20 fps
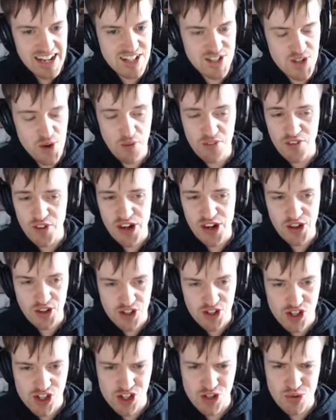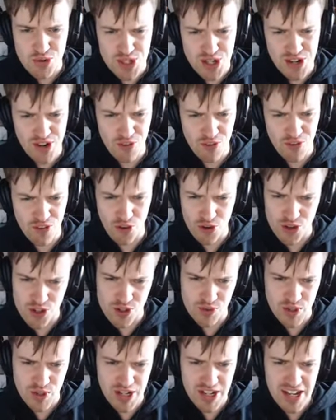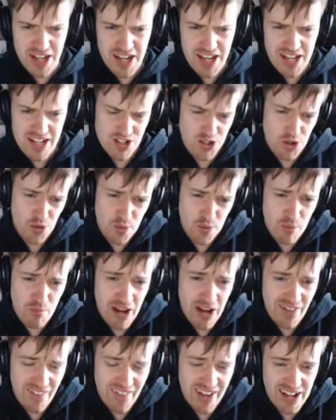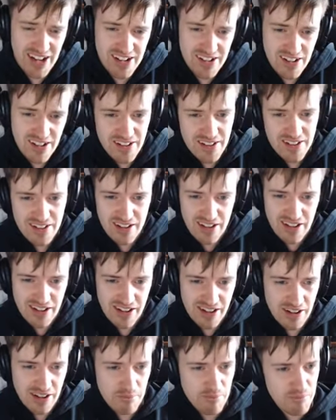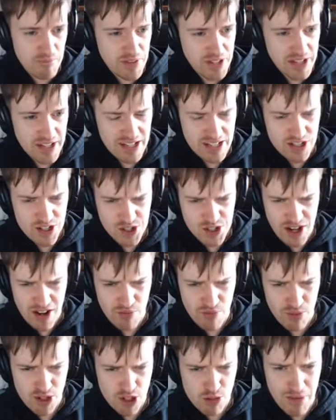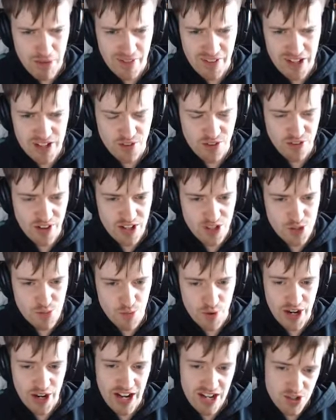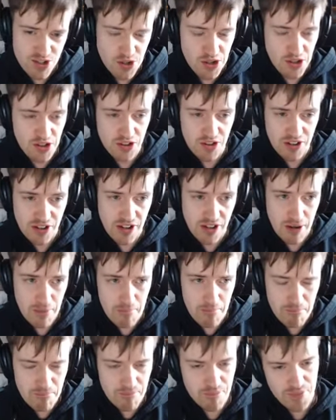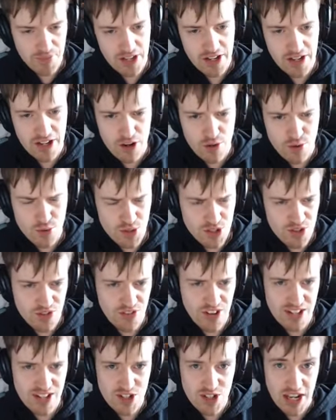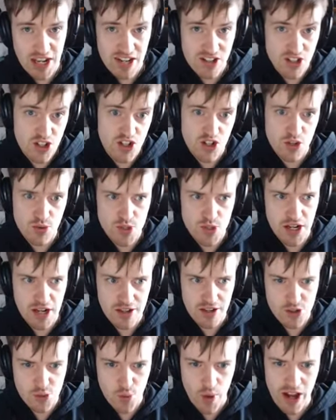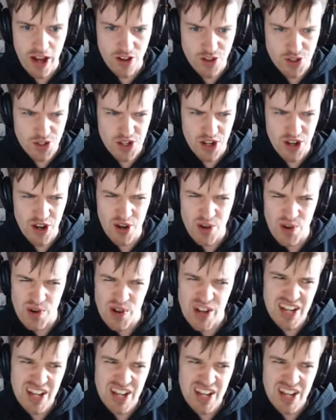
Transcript: He's not very good at shooting, unfortunately. He's good with melee. Um, yeah, he doesn't have much melee defense, but he has good, um, you know, defense against shooting as well. So